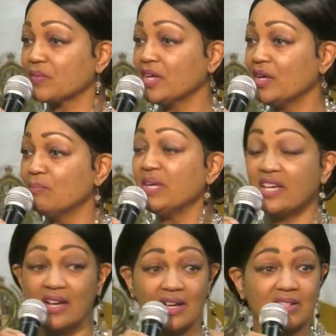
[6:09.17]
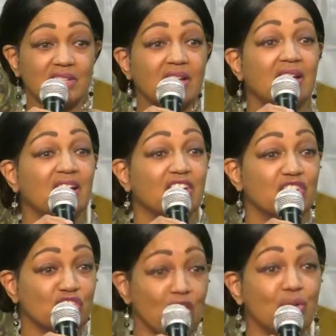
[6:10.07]
because
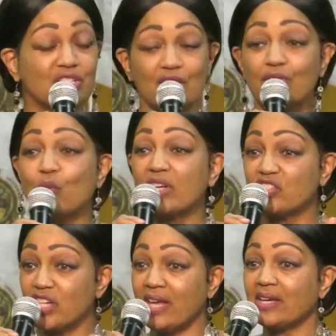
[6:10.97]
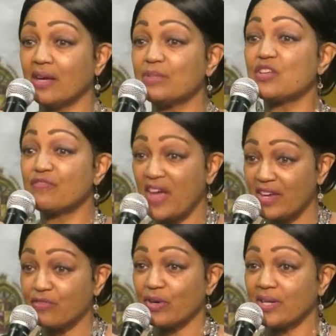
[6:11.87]
Joseph was Jacob's
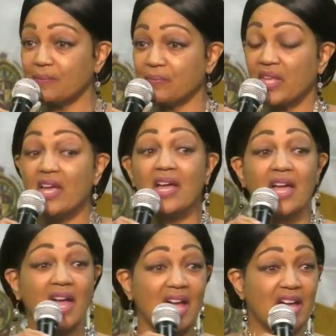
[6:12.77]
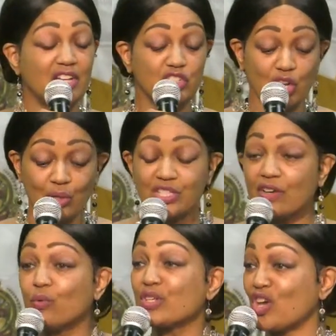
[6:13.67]
favorite, and Joseph
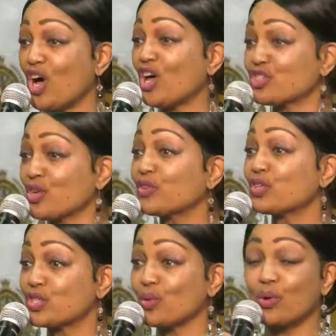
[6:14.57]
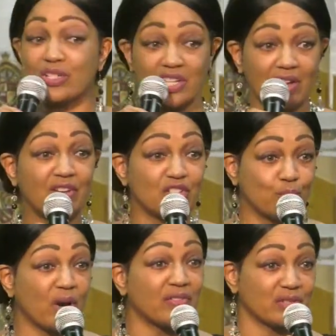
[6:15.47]
was also the source of his
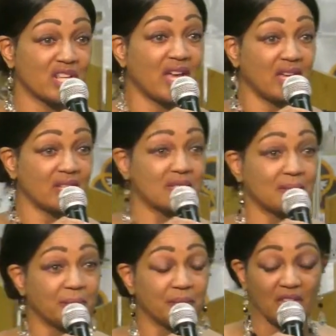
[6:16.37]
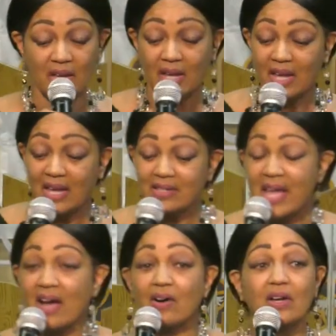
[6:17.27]
brother's hate.
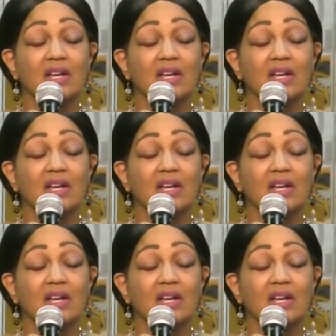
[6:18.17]
Now,